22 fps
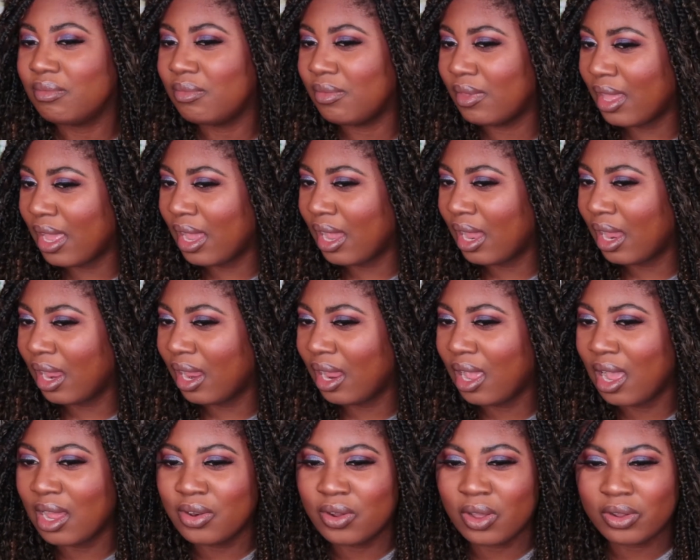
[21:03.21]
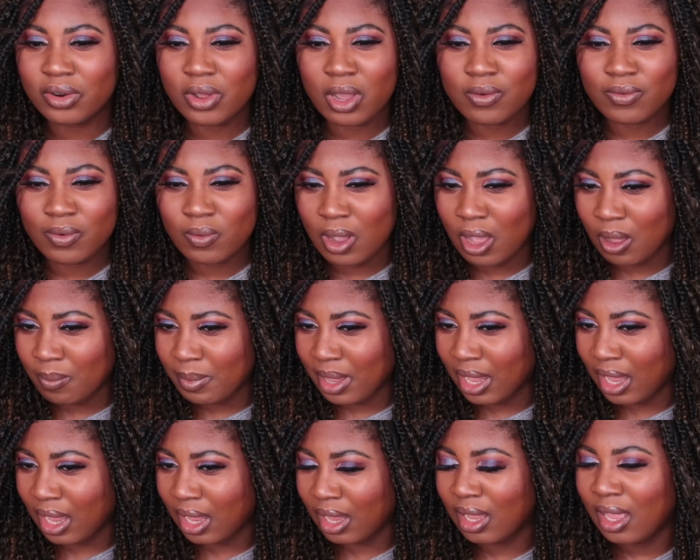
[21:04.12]
They are not
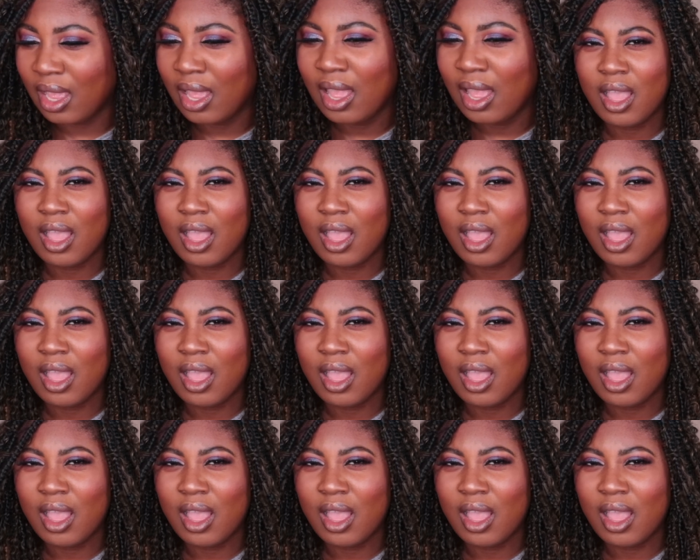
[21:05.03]
overwhelming,